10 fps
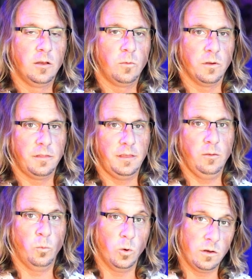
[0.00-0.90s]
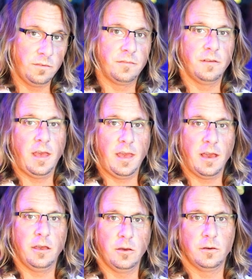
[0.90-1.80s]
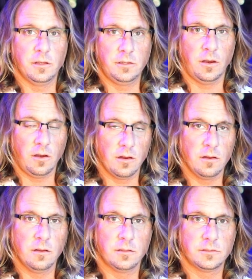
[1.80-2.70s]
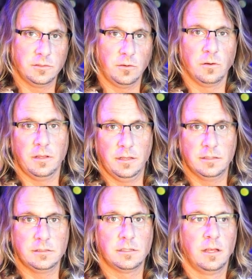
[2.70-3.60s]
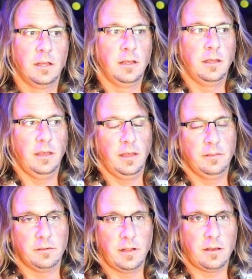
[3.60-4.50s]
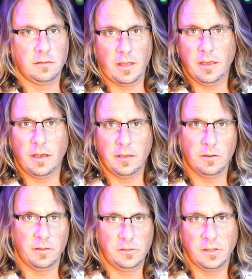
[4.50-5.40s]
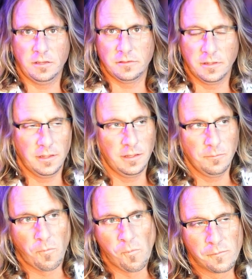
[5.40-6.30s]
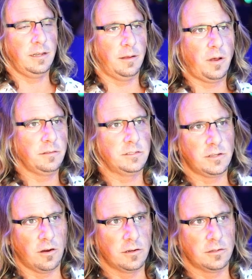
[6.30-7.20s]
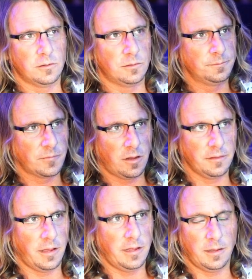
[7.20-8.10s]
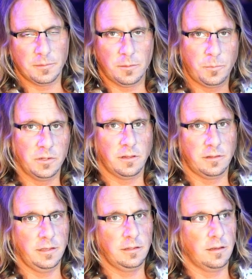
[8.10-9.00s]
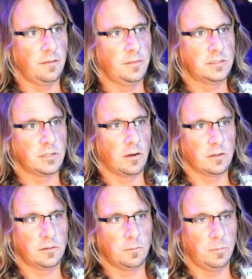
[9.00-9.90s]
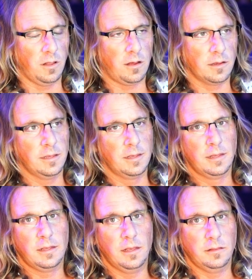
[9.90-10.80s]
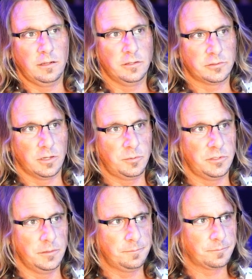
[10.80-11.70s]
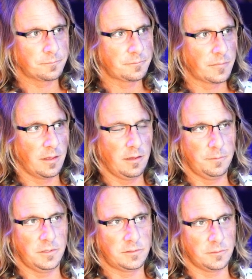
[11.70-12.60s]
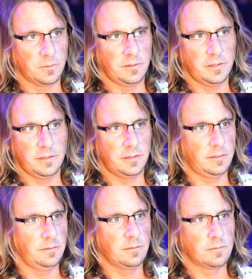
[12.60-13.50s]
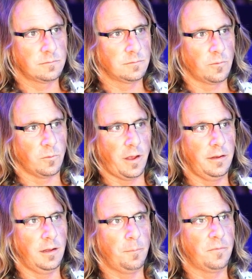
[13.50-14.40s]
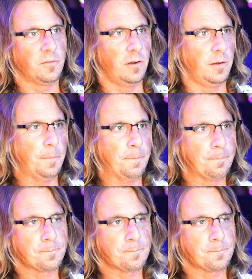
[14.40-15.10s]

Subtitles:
where the Wolf AIO Guitar store is, and they're now AIO. They changed the name. Now I'm on this article online. I'm going to put the link of this article blog in the description. It's a really good write-up from